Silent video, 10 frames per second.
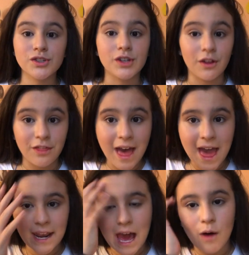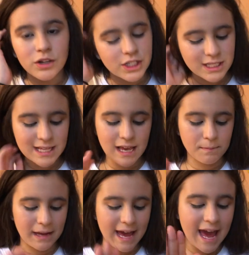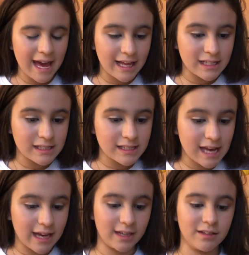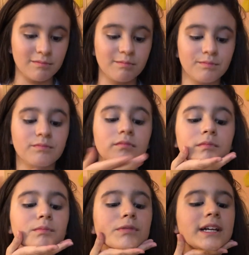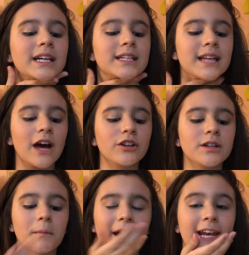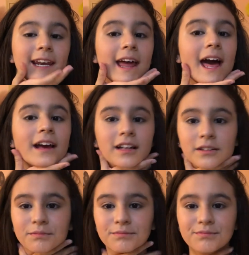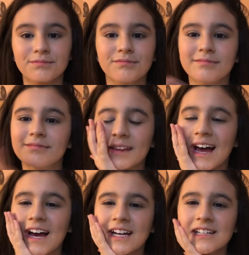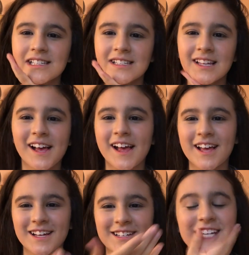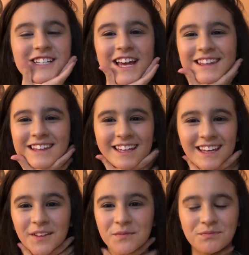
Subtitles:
So then I would just take my hands and bring it down to my neck, nice and gently.